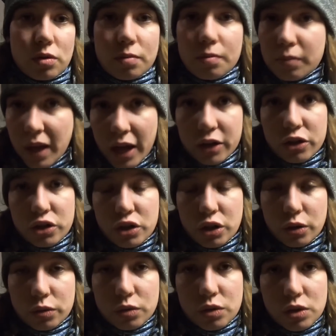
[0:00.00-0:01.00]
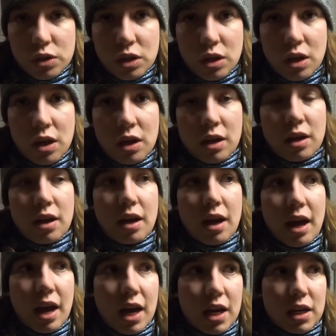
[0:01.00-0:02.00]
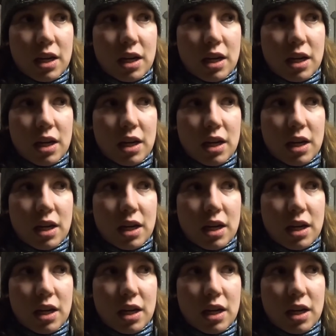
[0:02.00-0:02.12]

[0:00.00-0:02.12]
bladder stones and